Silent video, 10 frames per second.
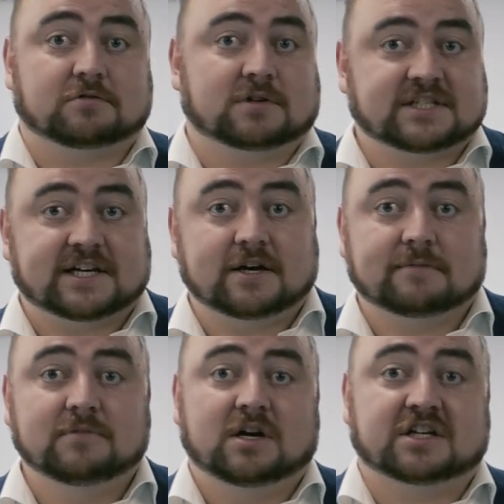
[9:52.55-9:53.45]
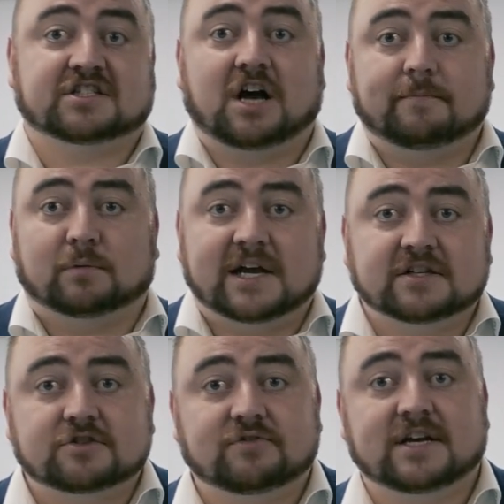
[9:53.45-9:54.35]
or say a sample
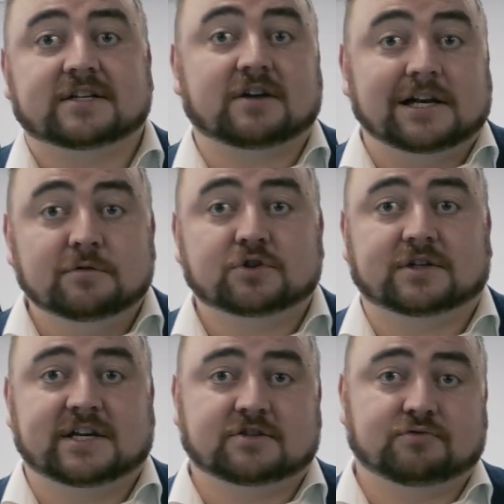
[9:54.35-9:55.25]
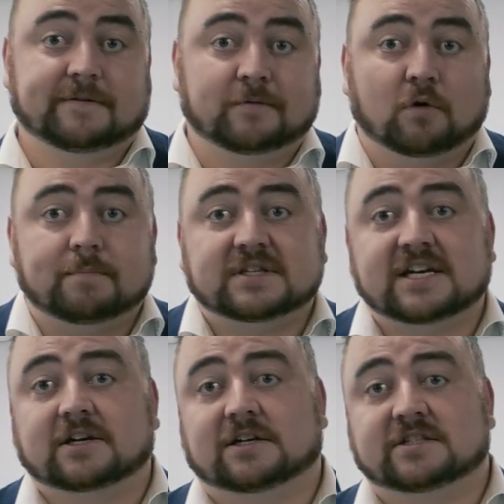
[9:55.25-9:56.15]
history, a dilution history for a
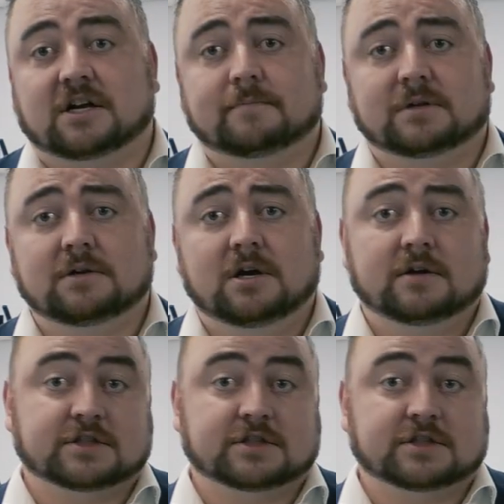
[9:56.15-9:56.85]
particular sample.